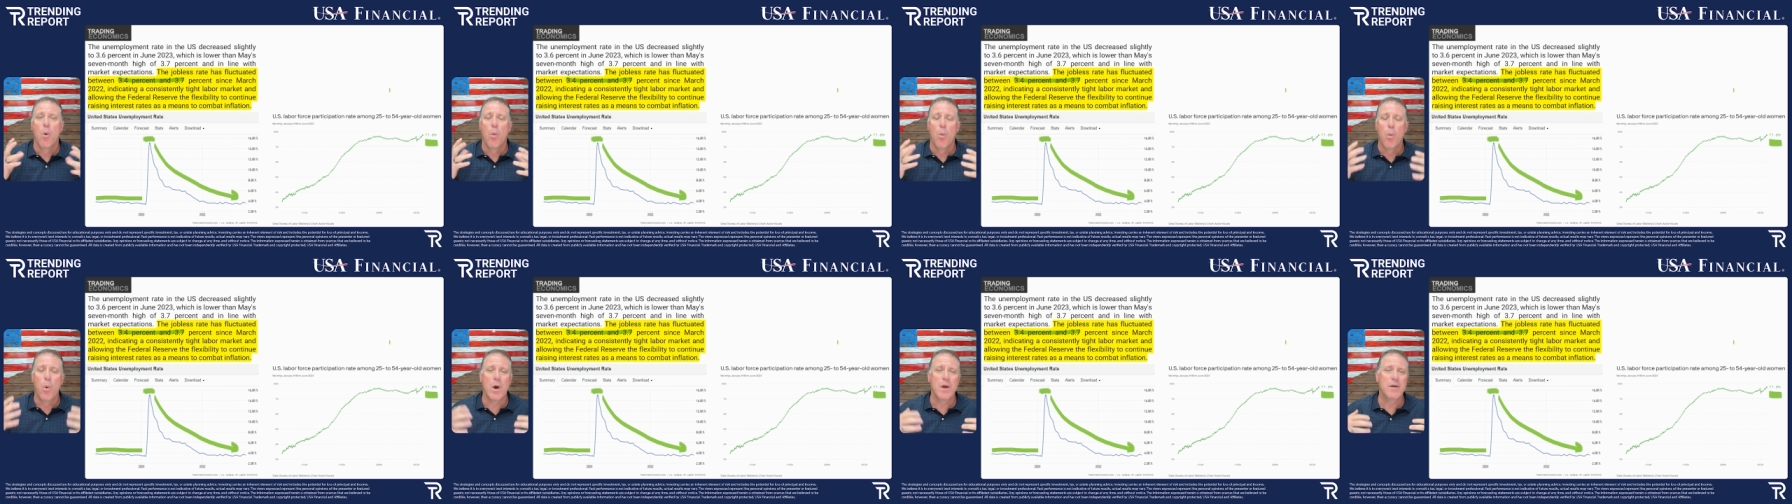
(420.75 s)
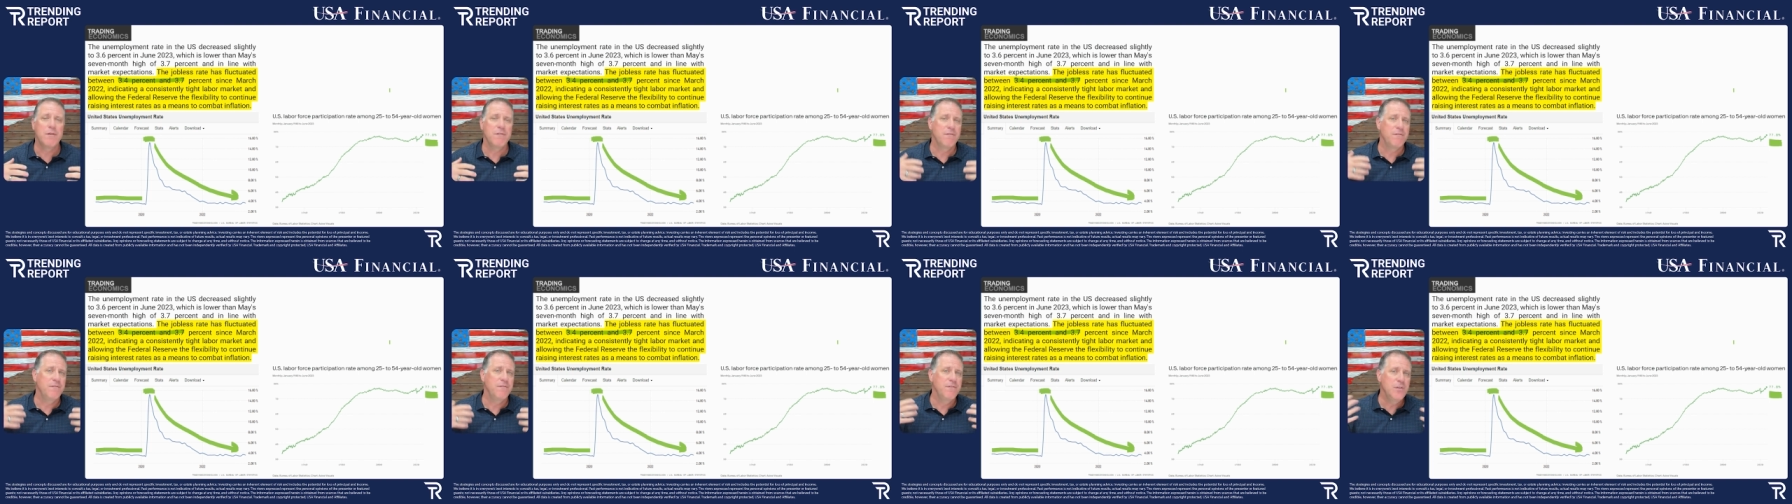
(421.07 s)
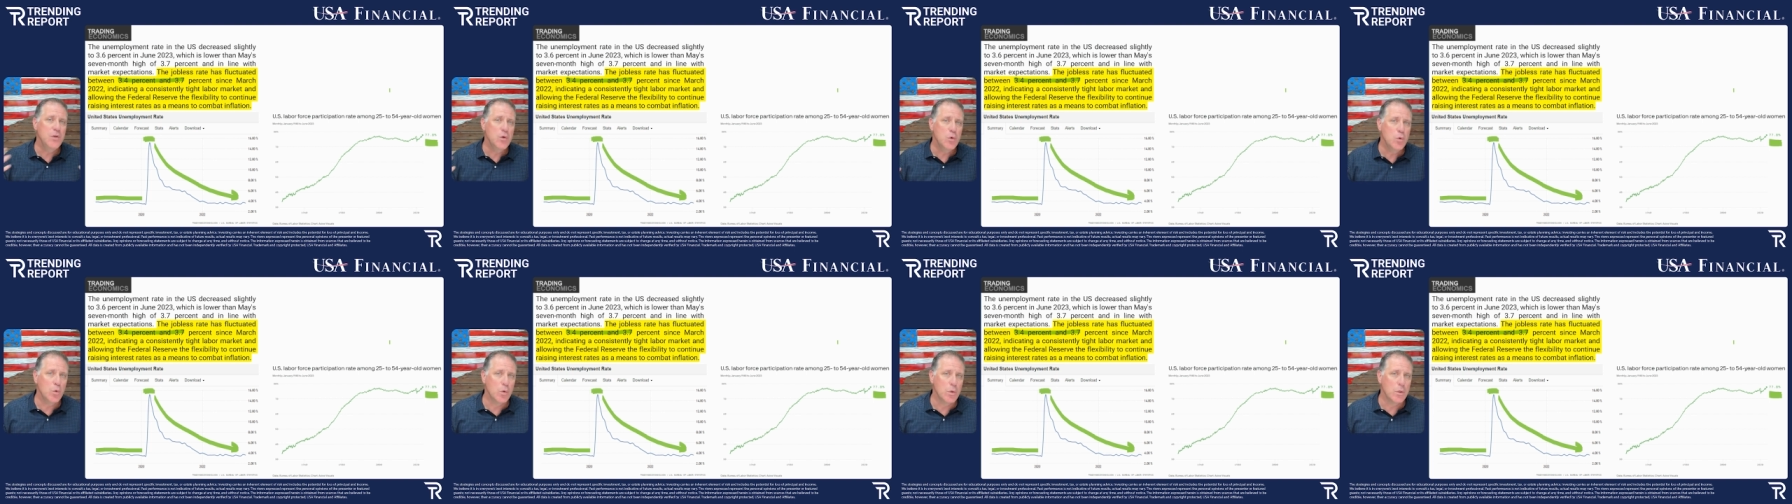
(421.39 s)
what
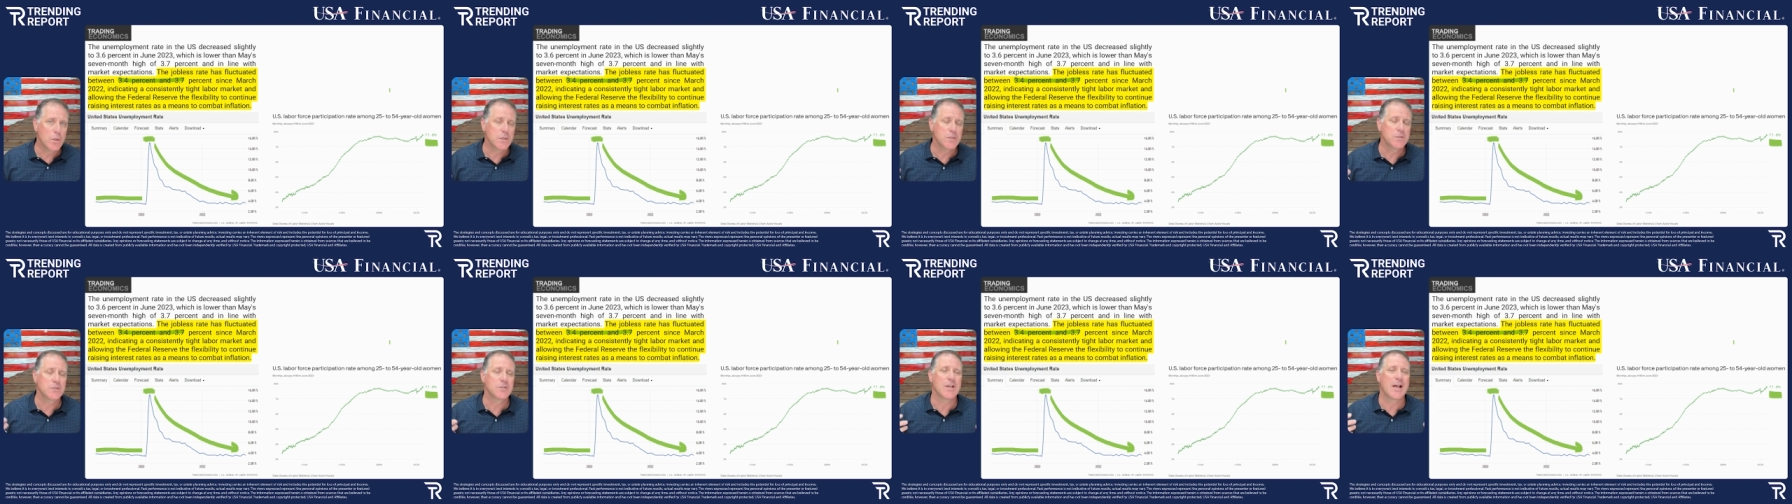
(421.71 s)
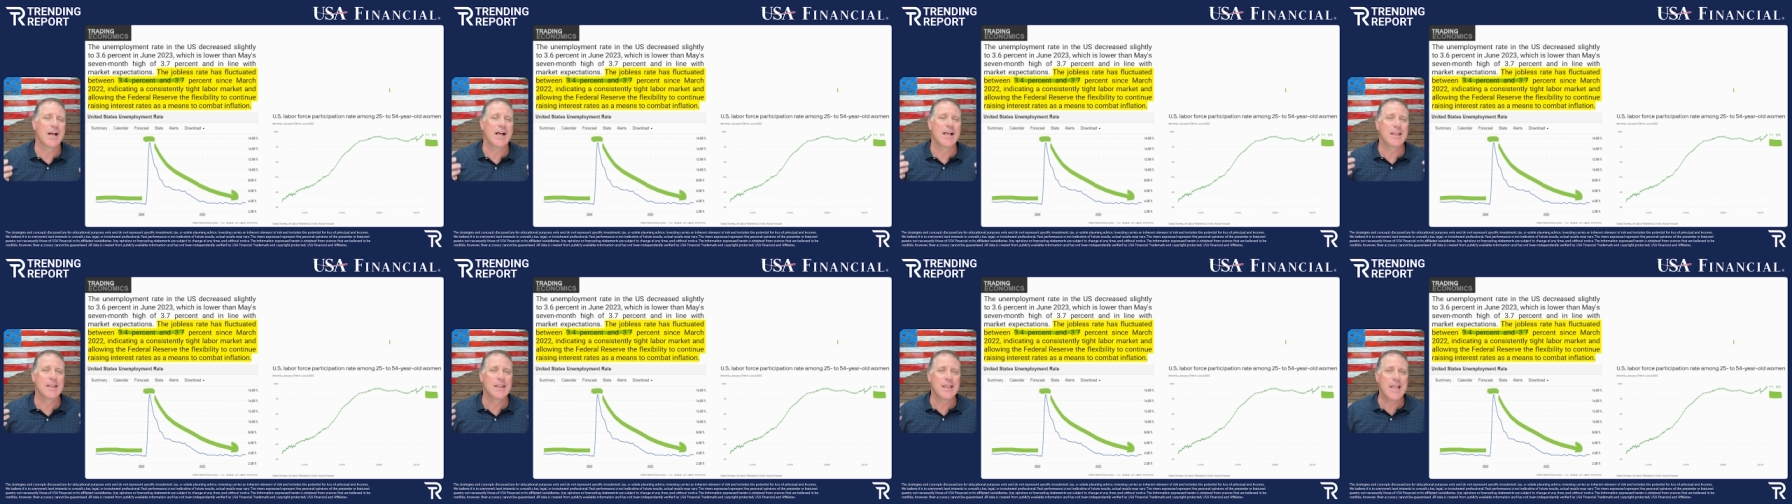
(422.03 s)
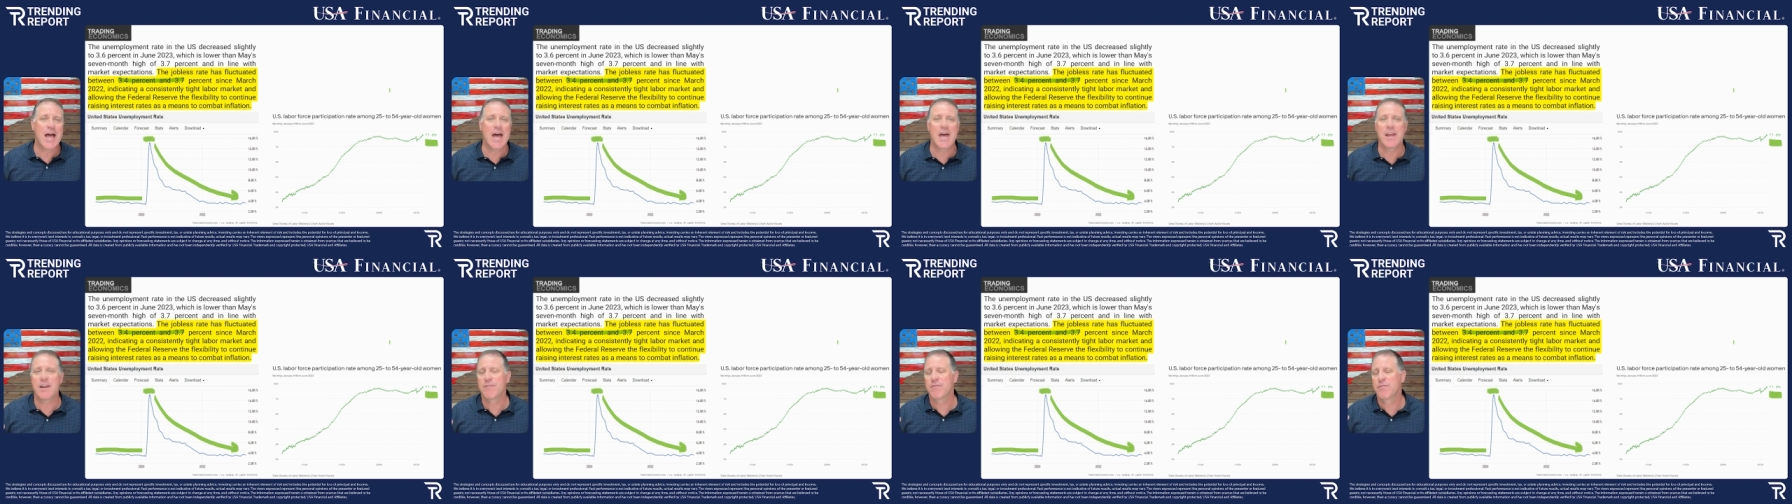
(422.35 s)
fuels a
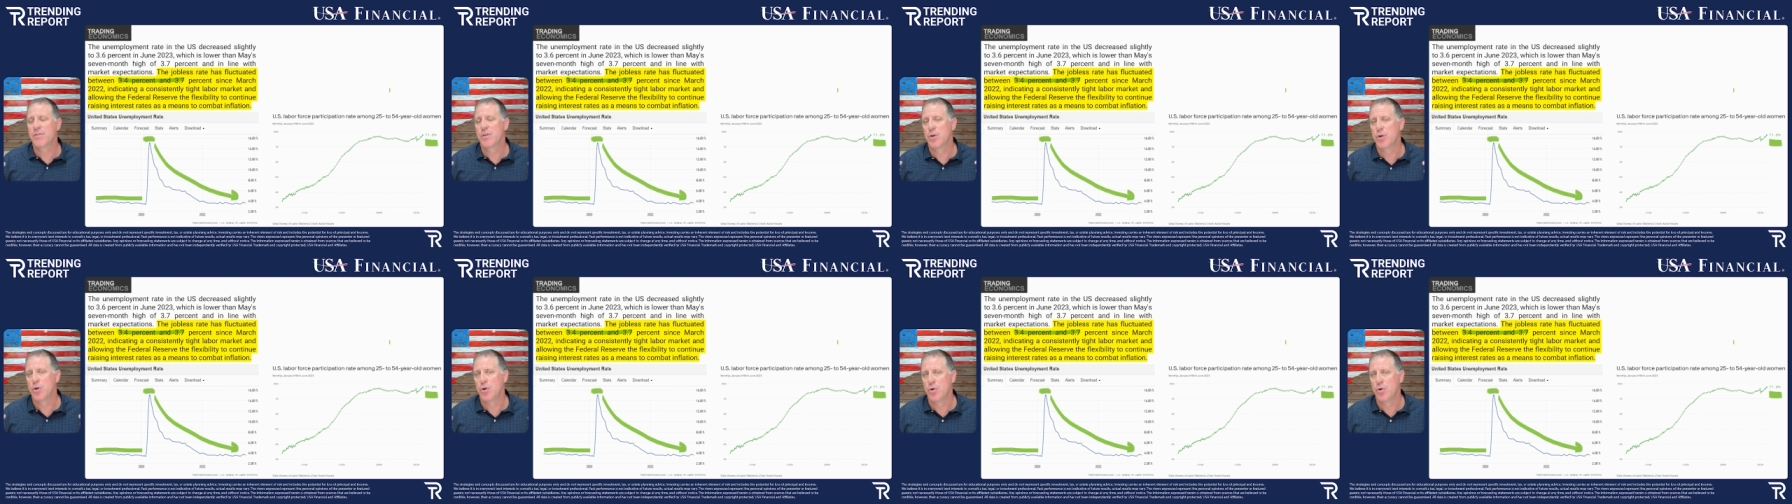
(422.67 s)
lot of the